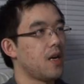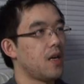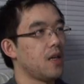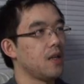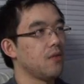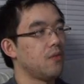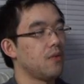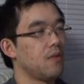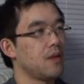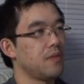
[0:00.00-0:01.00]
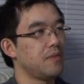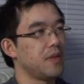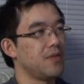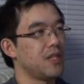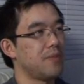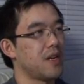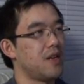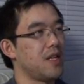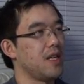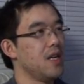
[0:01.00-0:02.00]
uh, What, what, what, what you
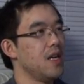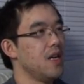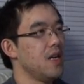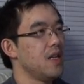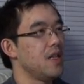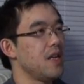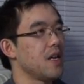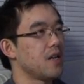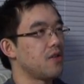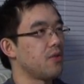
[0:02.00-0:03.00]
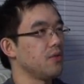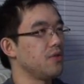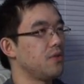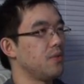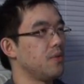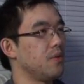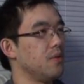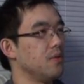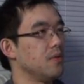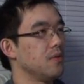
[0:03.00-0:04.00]
call it? The, uh,
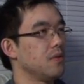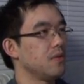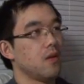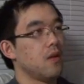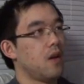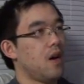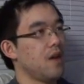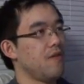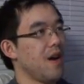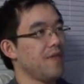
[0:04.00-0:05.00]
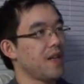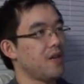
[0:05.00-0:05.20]
toadstool. Ah, oh, you have